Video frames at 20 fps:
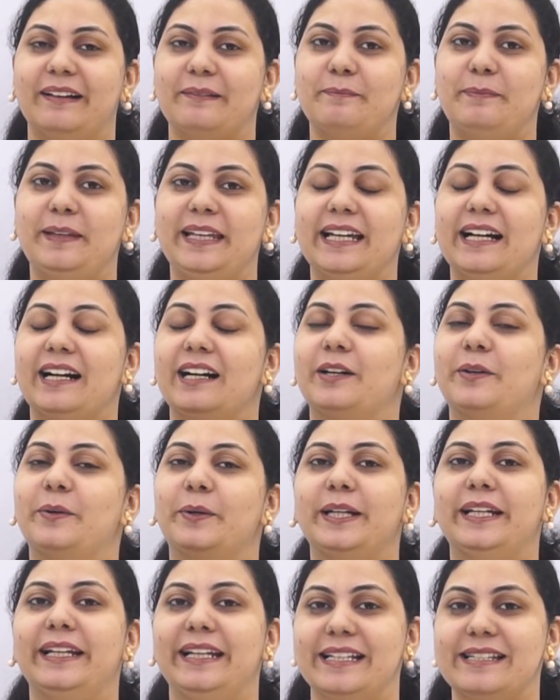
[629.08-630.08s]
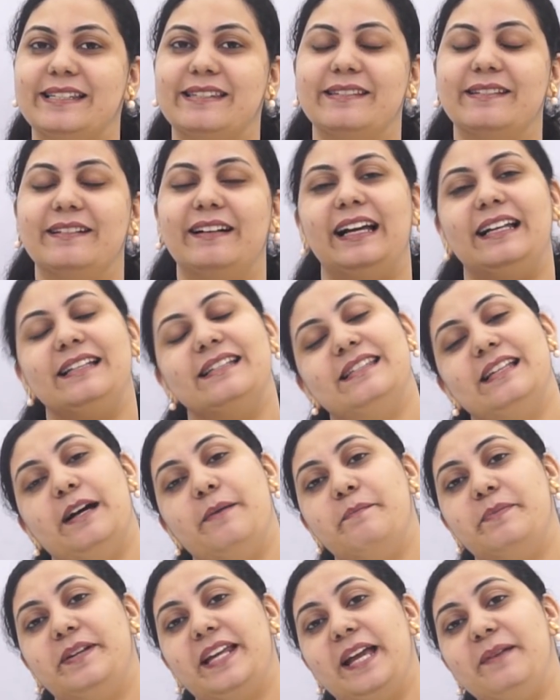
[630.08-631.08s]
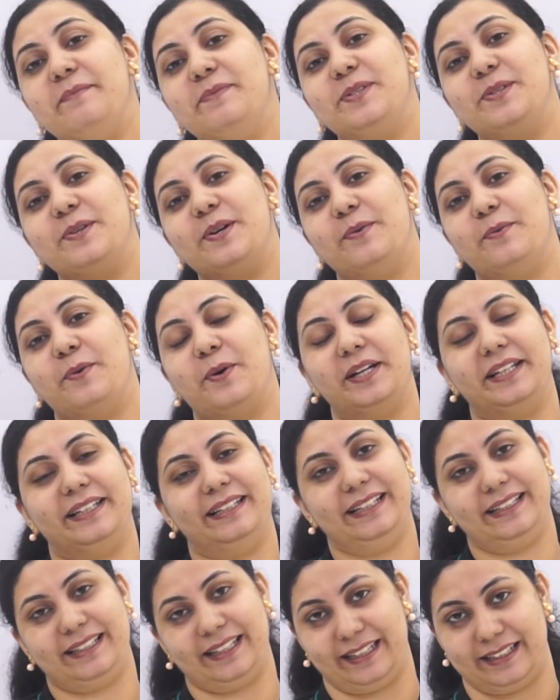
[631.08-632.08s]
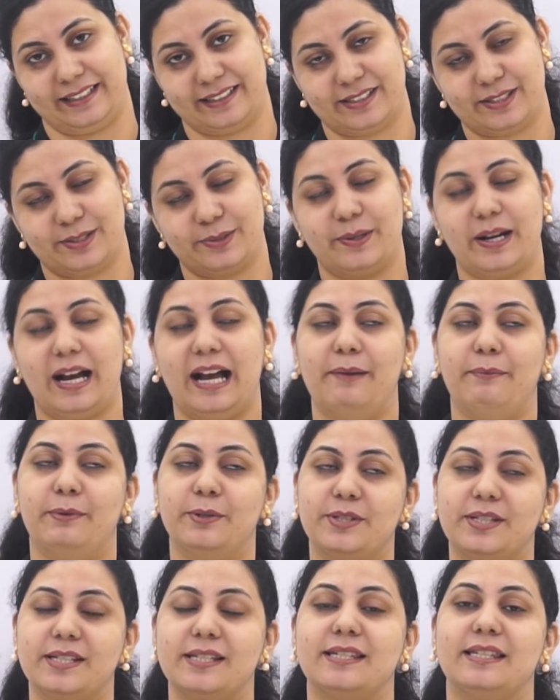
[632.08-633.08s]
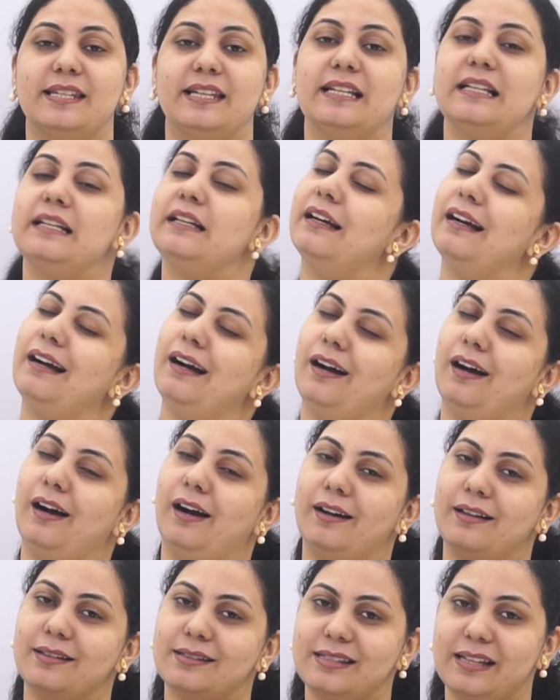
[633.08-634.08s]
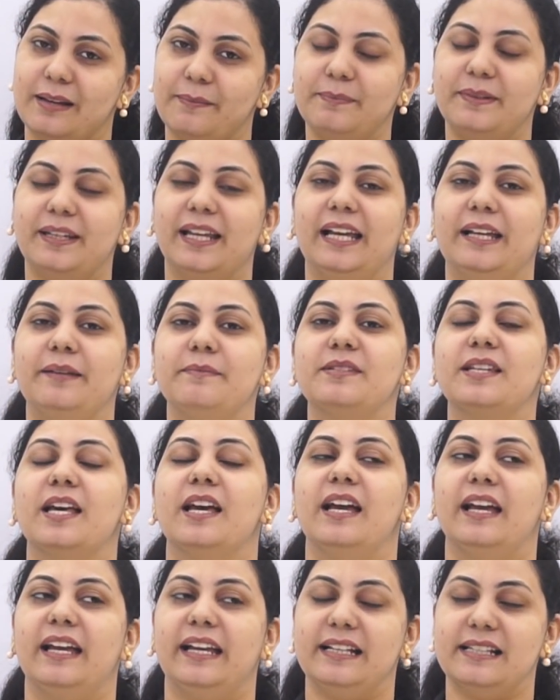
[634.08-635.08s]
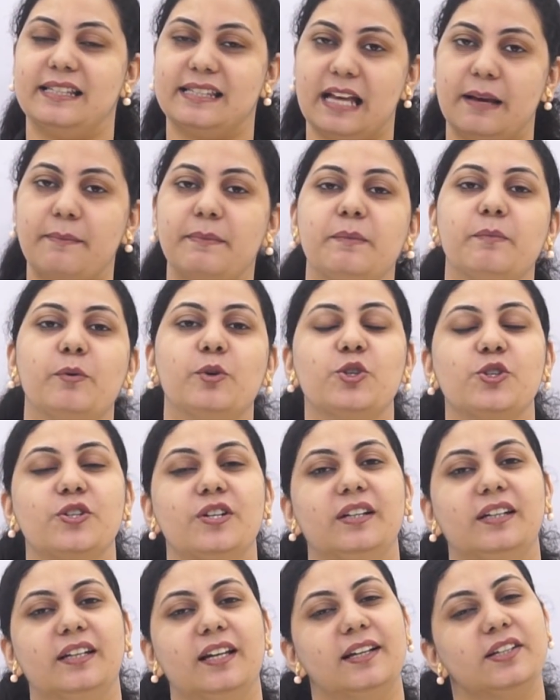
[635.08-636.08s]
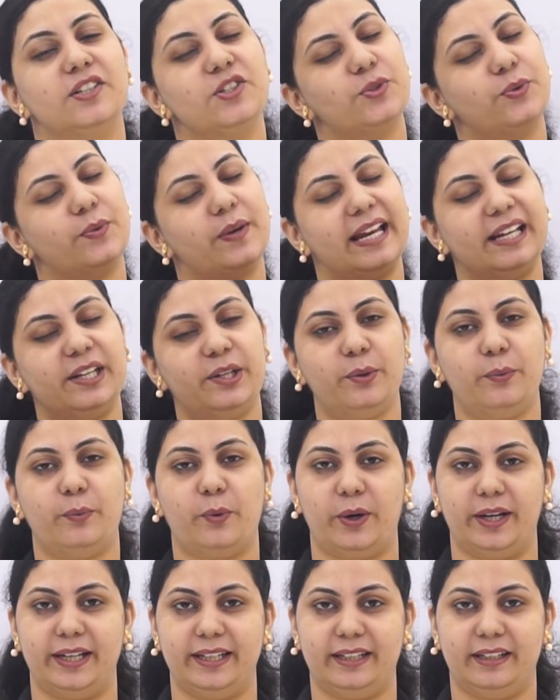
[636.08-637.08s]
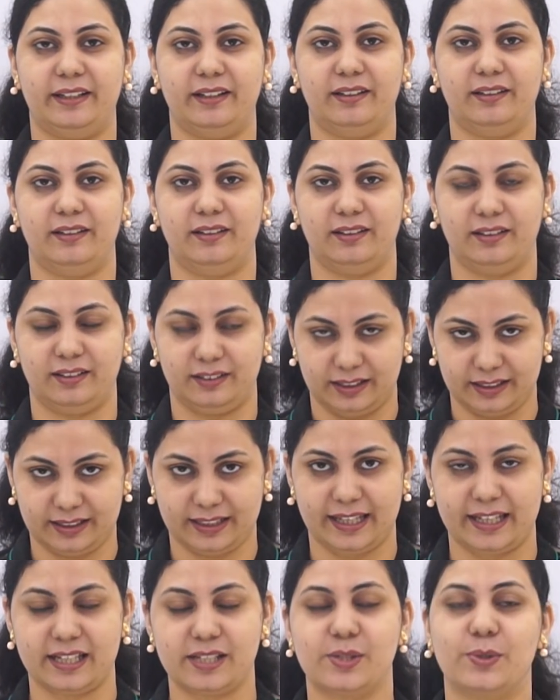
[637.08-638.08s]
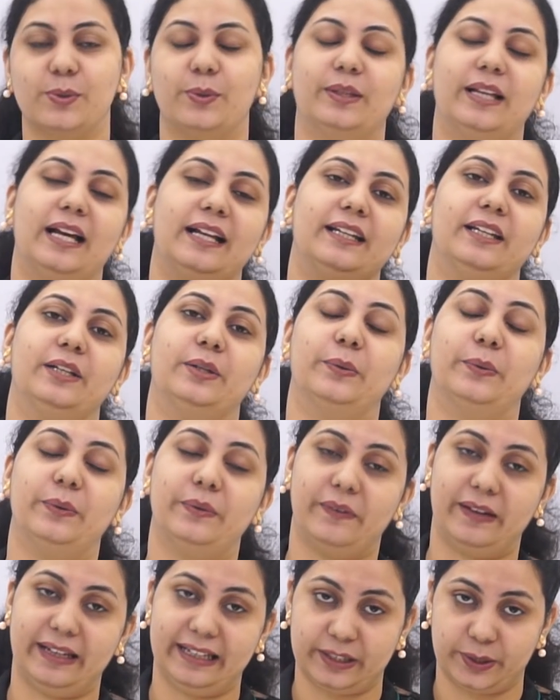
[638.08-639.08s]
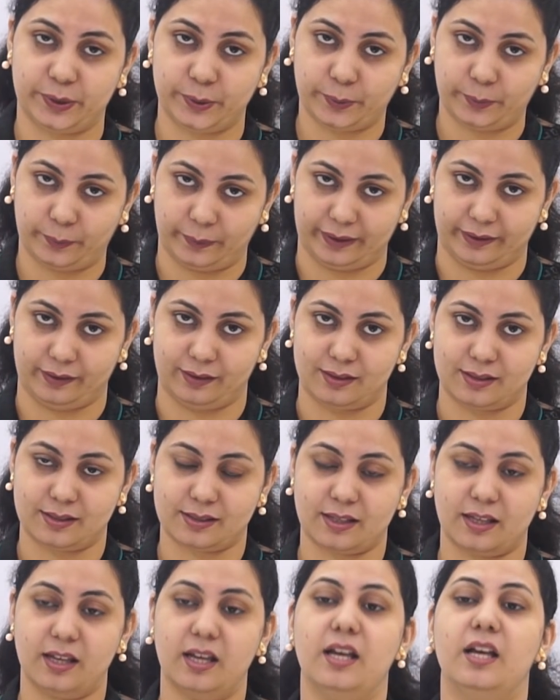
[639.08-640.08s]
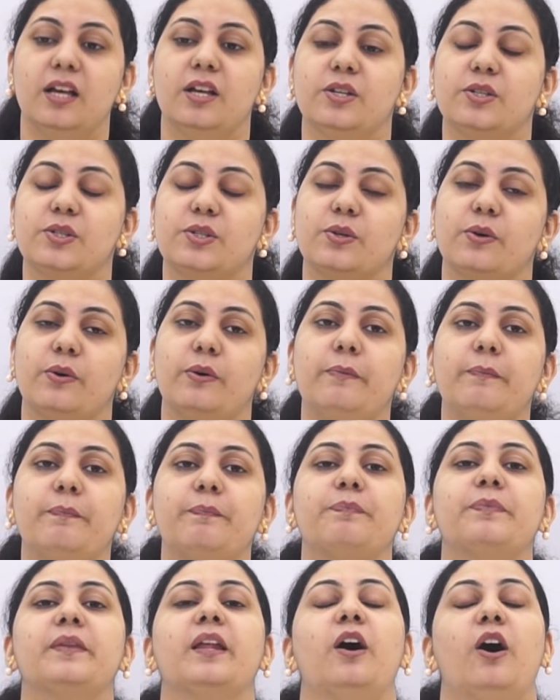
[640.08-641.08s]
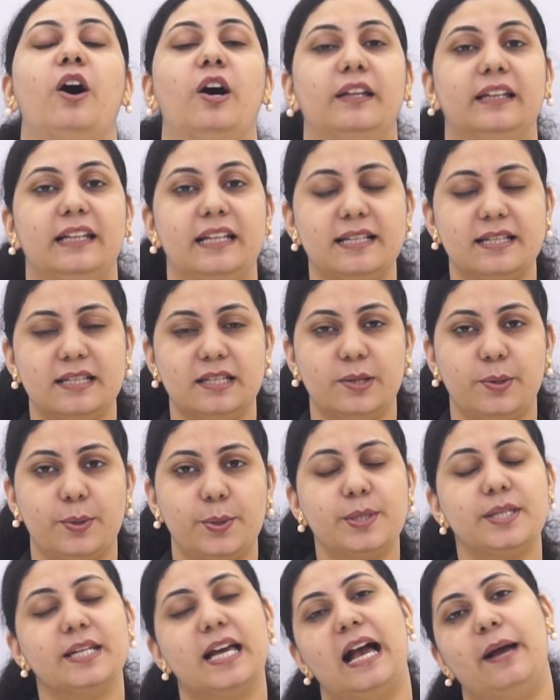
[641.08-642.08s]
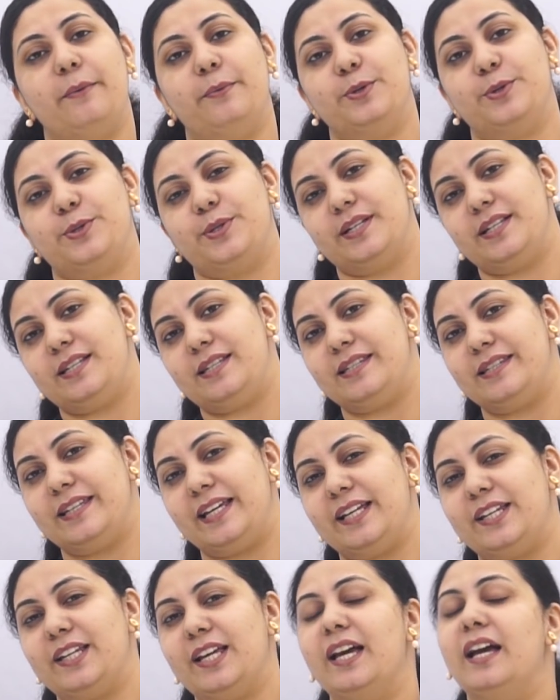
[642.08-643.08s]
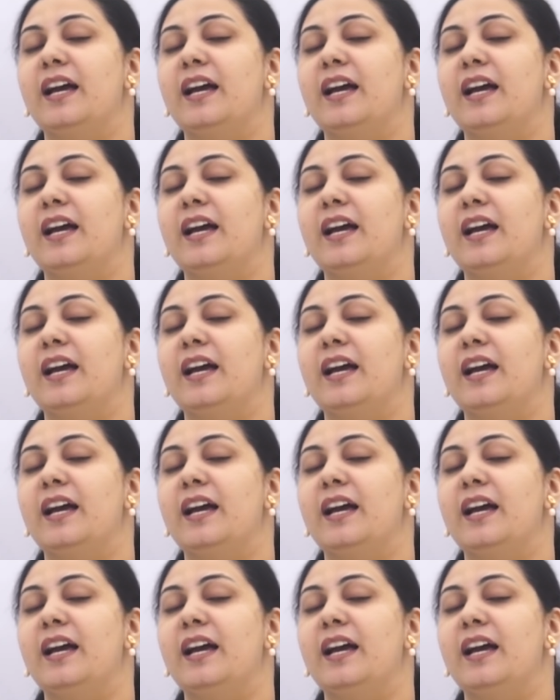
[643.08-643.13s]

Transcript: be a good listener, and sometimes you avoid the things. So I would just say, sometimes in some emotional touch, try to avoid the things so that it don't lead to quarrels. So on this note, I would just say,